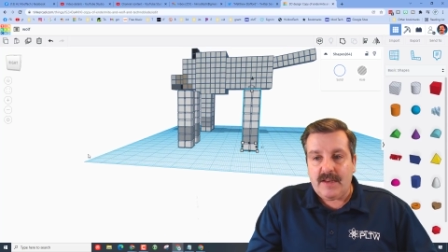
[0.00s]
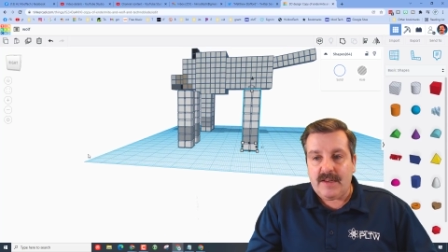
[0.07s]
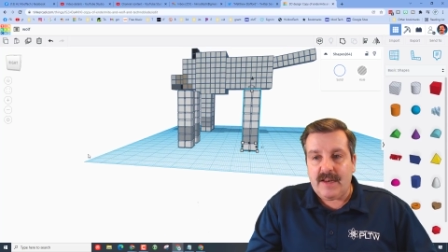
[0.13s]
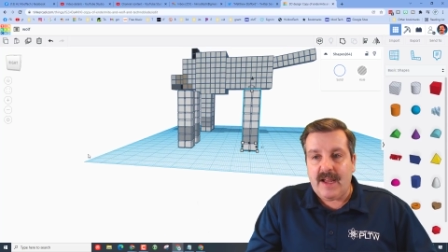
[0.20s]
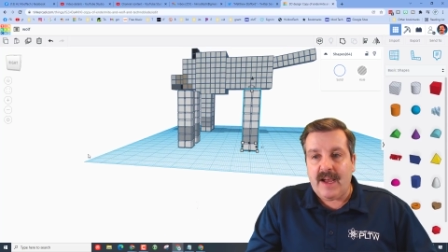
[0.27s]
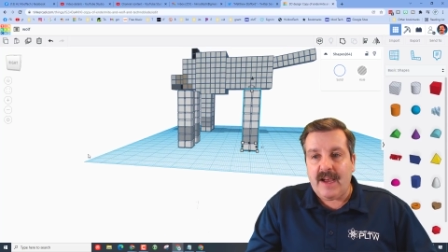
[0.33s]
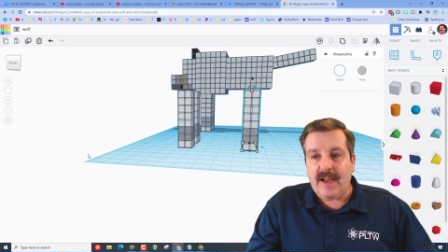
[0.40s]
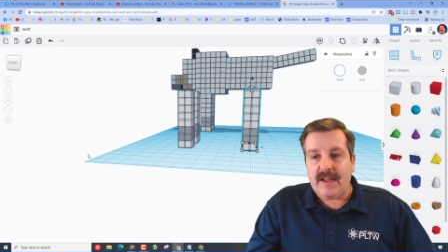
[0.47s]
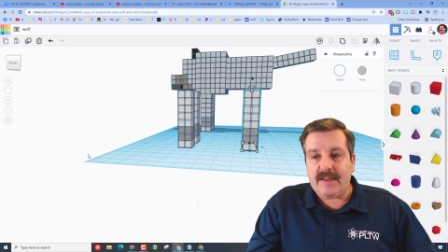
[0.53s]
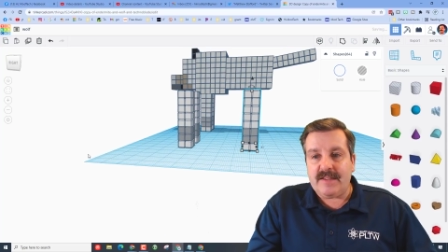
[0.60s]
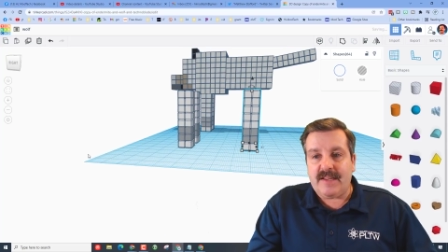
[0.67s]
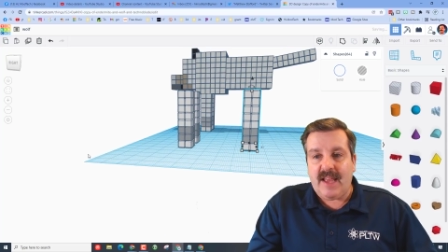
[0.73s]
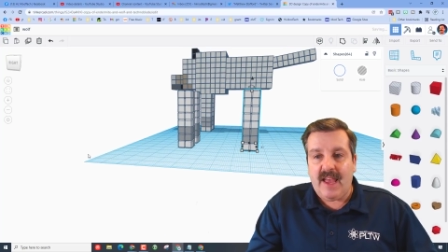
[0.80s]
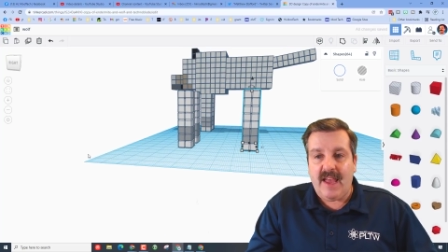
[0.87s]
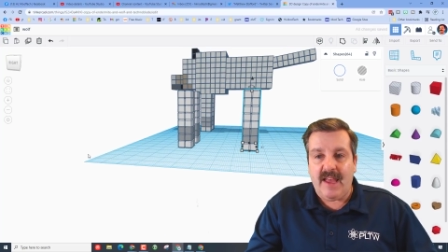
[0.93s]
nine,
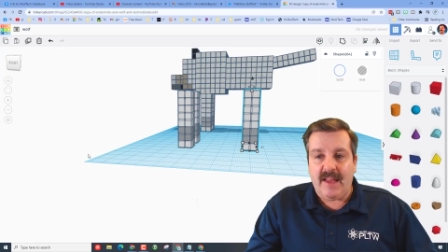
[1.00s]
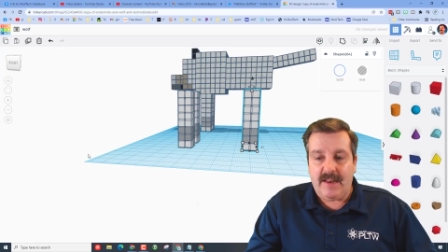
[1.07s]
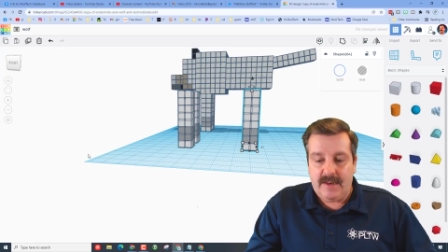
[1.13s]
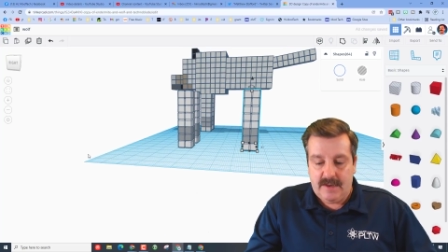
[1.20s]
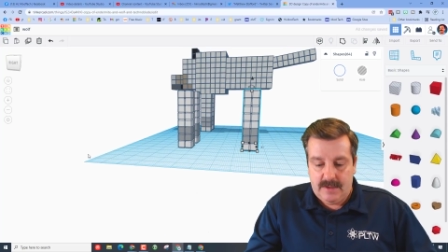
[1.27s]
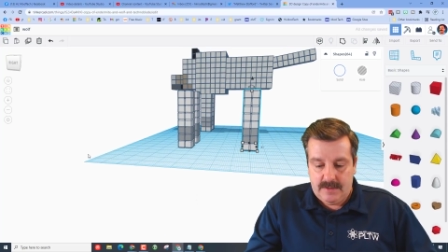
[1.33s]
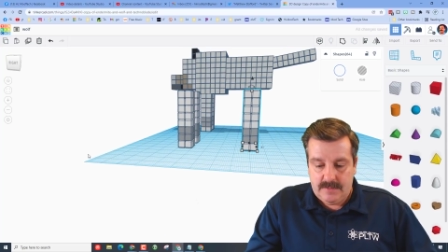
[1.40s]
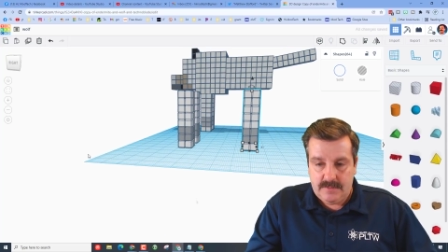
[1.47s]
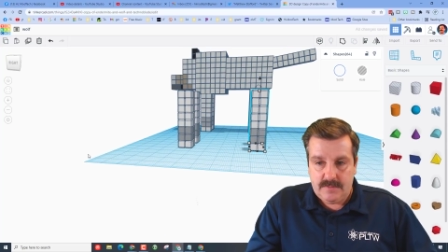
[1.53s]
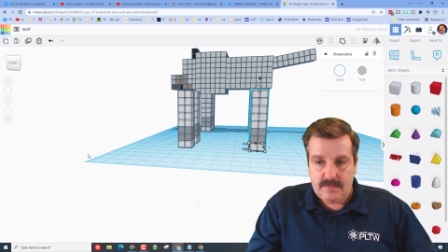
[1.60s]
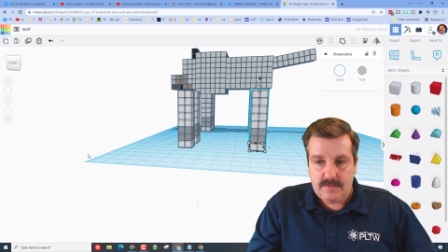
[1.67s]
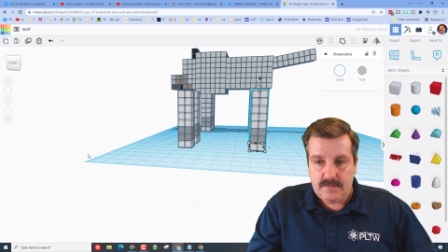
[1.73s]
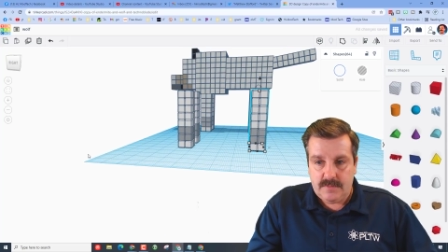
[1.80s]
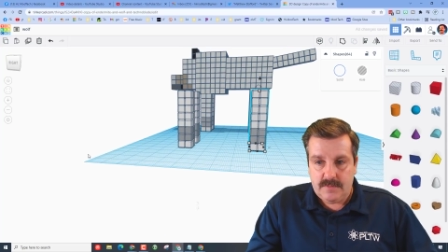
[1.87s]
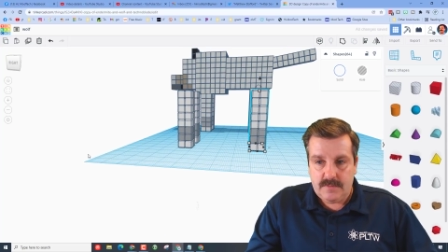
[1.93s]
ten
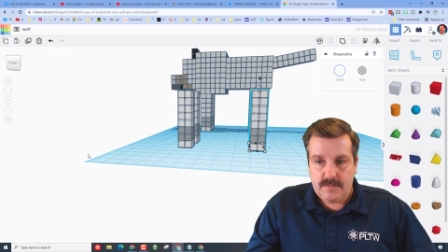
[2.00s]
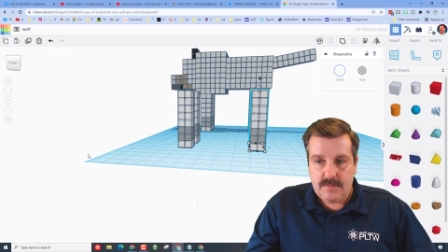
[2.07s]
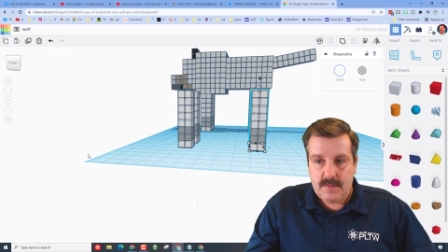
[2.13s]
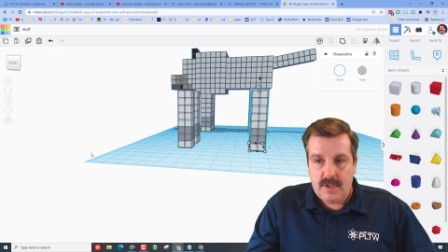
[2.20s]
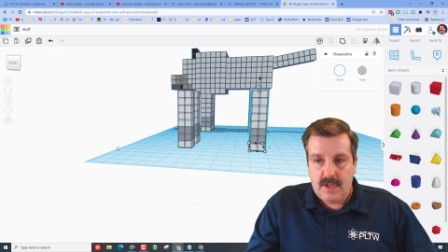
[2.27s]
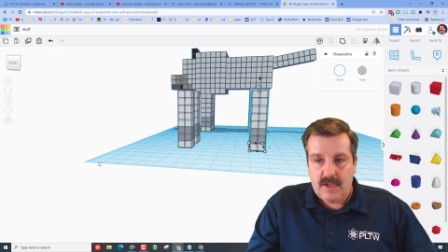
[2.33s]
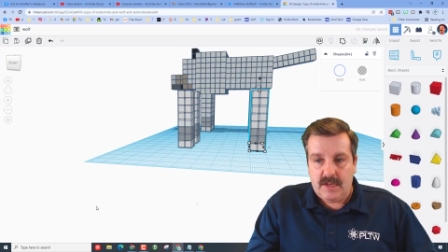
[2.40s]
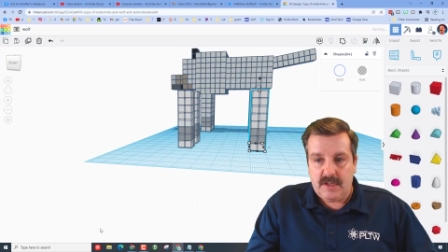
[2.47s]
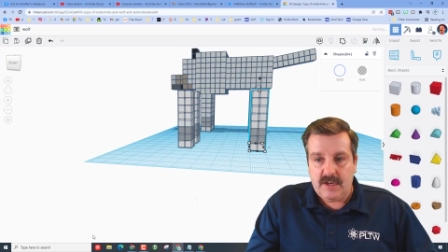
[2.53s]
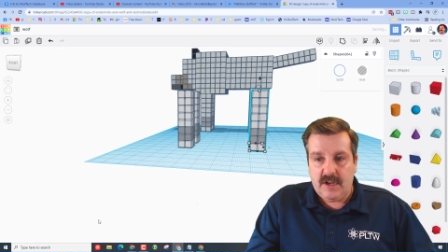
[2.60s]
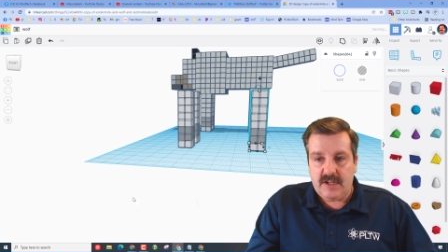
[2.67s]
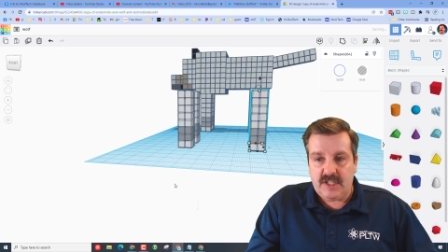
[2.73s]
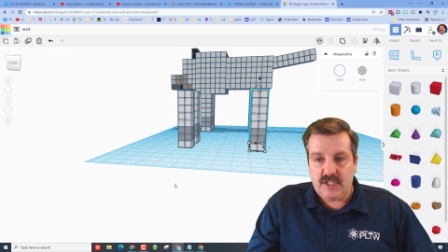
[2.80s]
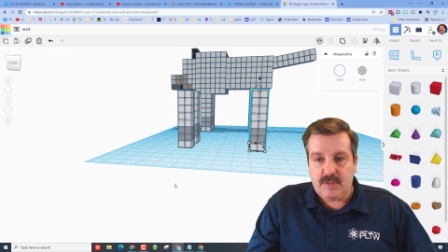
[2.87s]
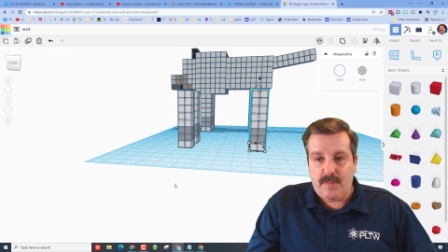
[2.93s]

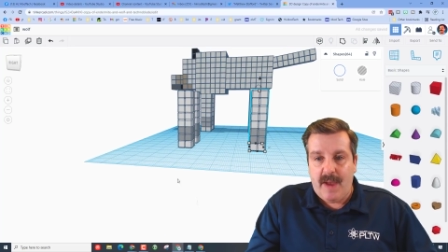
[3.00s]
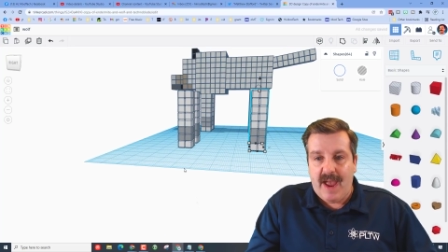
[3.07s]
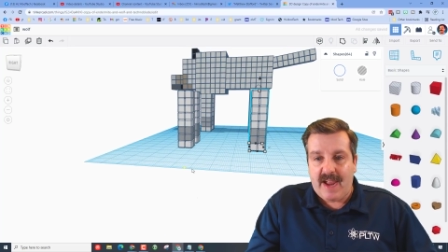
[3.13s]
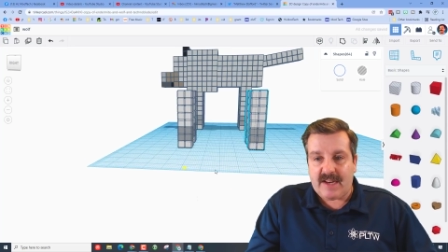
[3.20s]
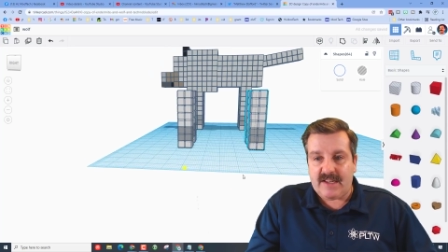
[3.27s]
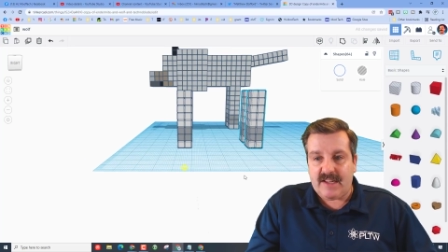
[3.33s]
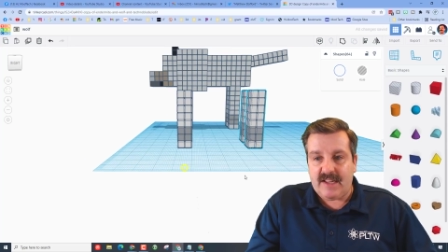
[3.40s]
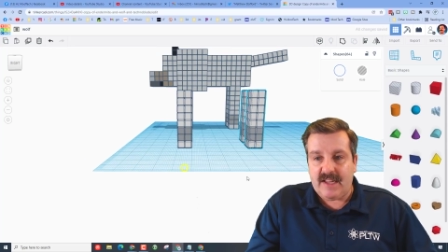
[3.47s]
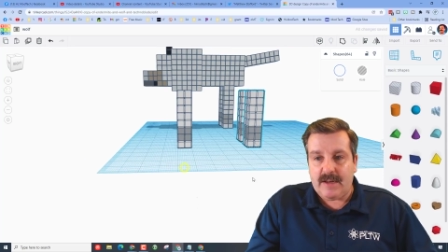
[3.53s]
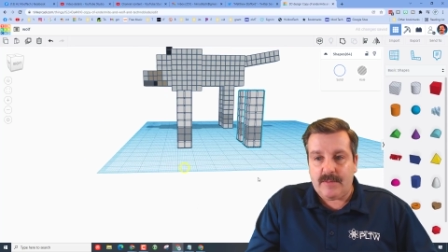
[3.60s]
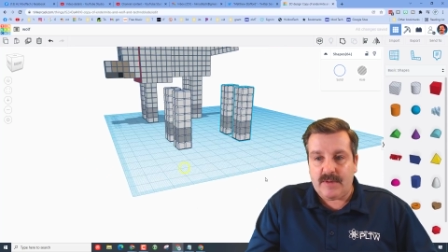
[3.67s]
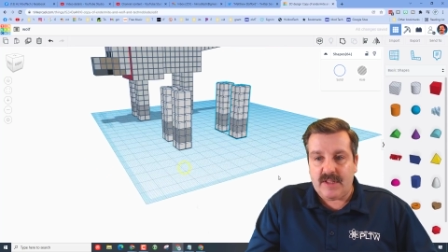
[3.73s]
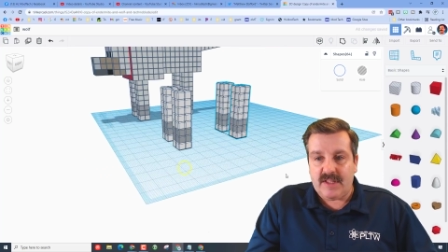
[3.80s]
nudges back to get them to